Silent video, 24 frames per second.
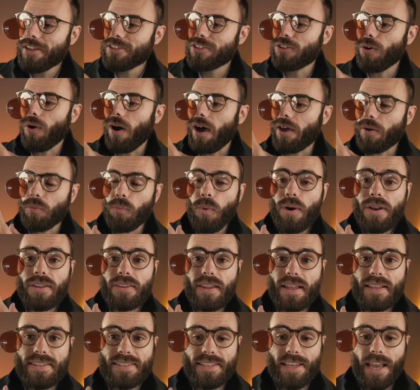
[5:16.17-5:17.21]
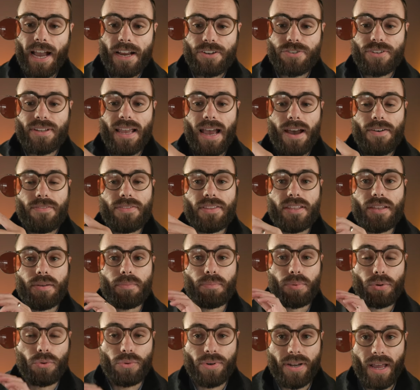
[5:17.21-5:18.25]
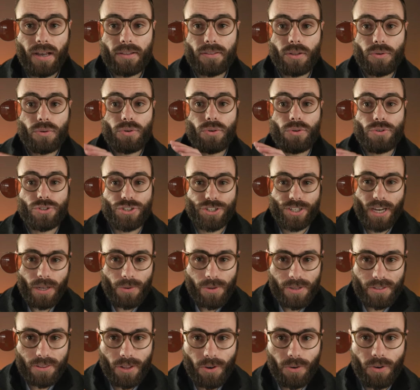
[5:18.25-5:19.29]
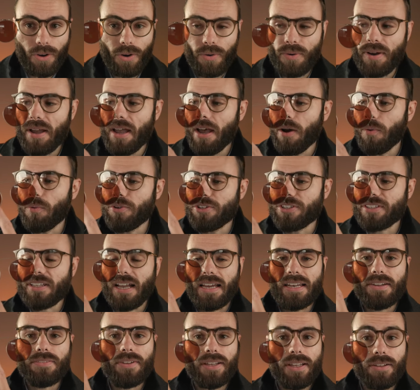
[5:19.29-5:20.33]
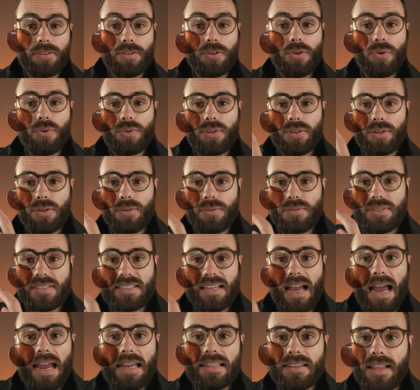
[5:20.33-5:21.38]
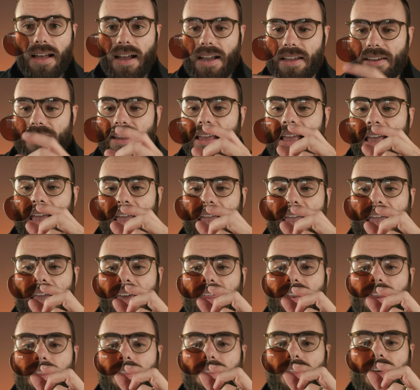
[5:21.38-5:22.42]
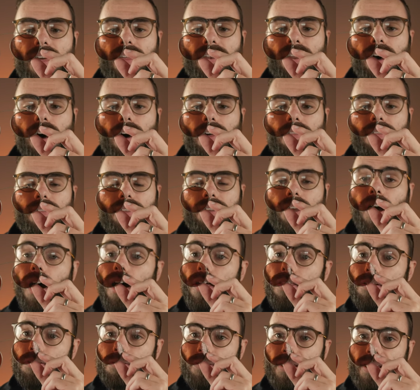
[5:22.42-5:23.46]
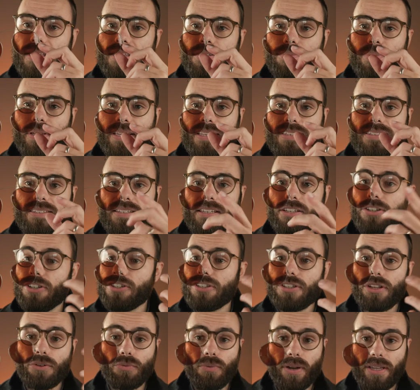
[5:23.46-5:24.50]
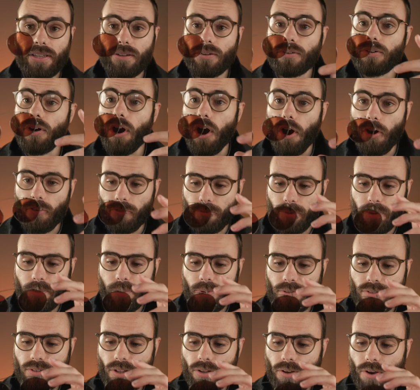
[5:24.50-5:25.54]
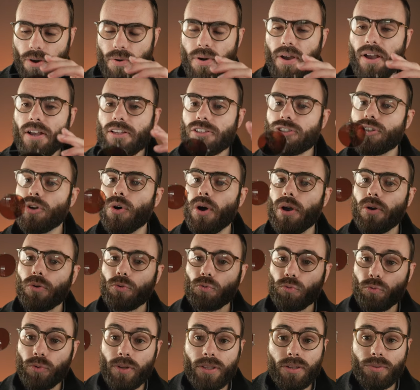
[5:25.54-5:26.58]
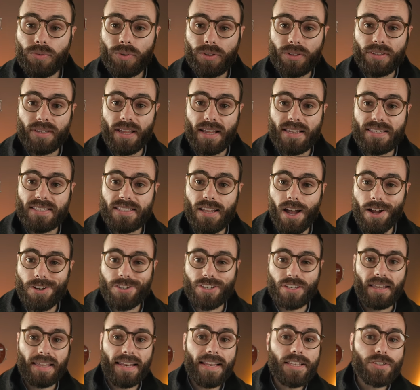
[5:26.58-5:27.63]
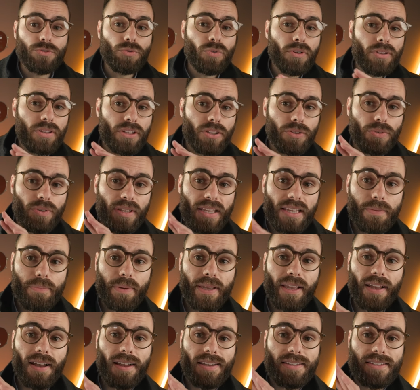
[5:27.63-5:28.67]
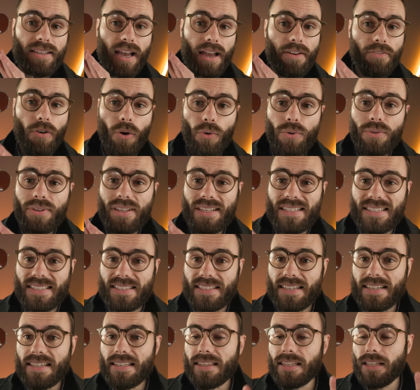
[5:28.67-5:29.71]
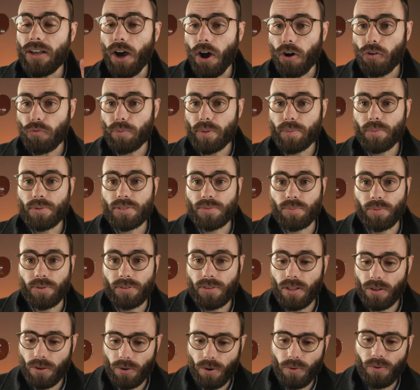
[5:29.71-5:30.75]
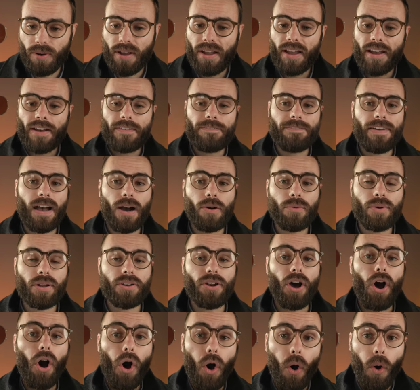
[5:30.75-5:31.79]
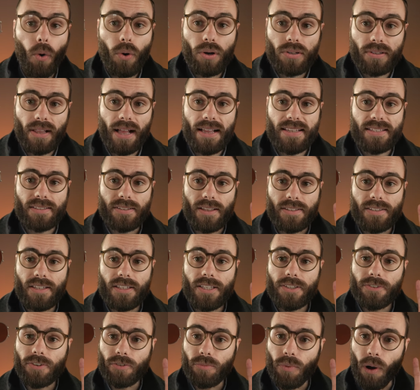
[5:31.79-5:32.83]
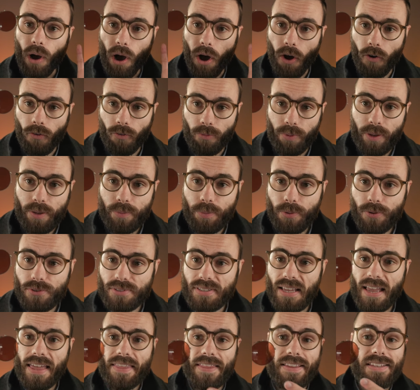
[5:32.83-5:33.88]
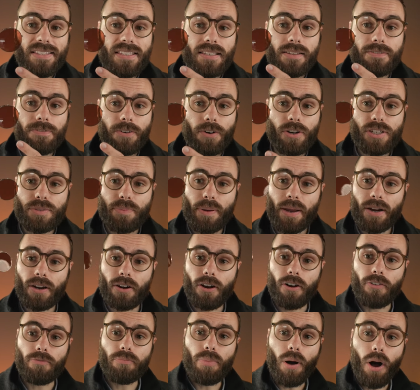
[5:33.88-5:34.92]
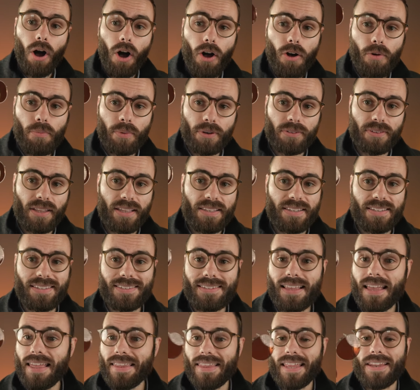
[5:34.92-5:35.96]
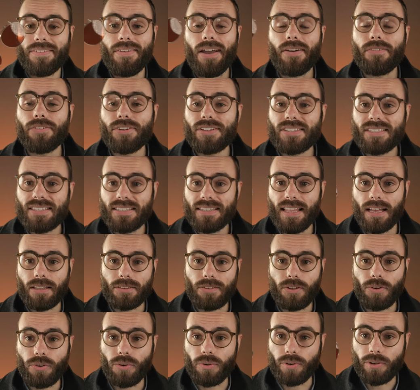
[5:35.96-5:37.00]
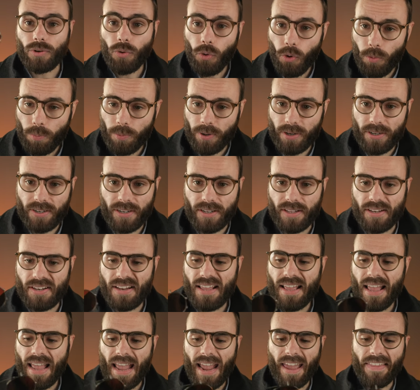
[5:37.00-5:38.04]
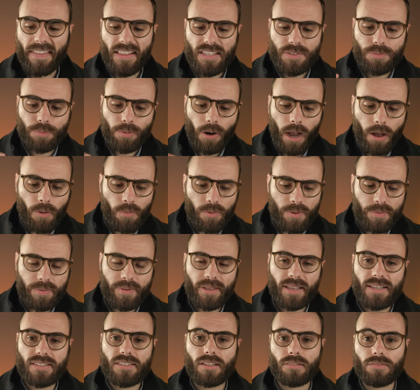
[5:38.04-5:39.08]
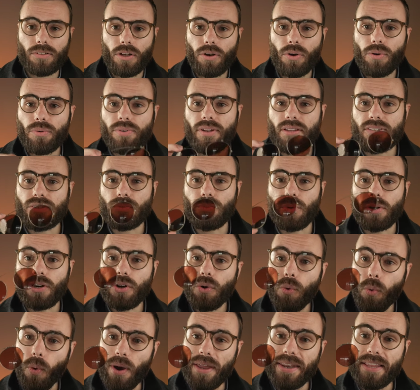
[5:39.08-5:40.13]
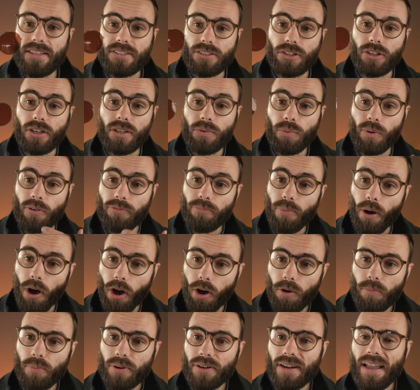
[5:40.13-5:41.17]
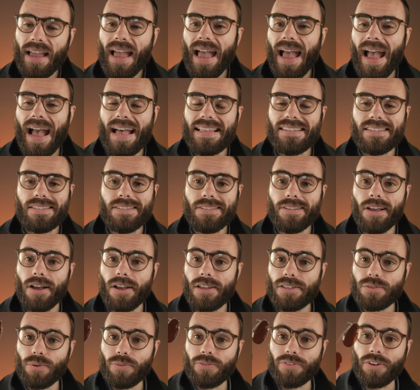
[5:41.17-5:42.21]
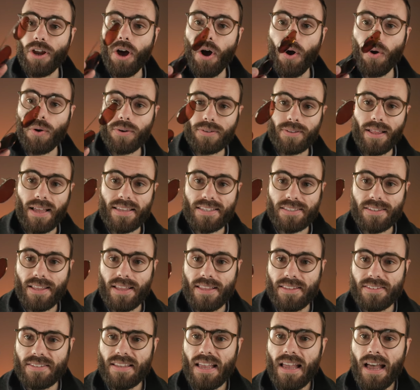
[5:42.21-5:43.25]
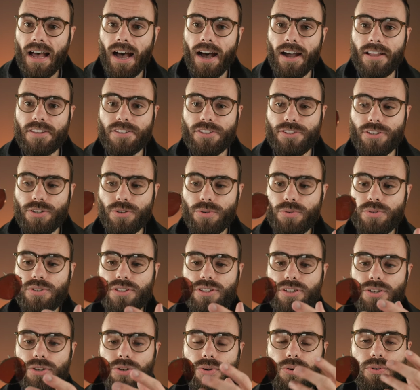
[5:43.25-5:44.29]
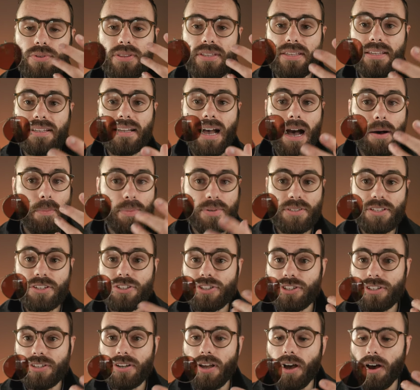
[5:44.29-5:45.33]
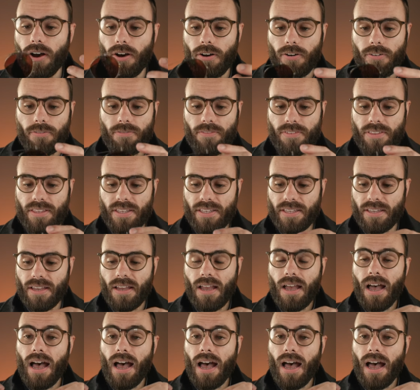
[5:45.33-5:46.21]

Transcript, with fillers: So on one lens, they actually have the Brunello Cucinelli logo, which is kind of like a cool little skyline. And then on the other lens, we can see just the regular Oliver Peoples logo. So a really, really nice touch. And it's really unique because I've only seen the Oliver Peoples Breed logo found on all glass lenses from Oliver Peoples. This is the first pair of polymer lenses that I've ever seen that logo incorporated in, and that's probably because the logo doesn't work quite as good good with polymer as it does with an all-glass lens uh, due to the composition of the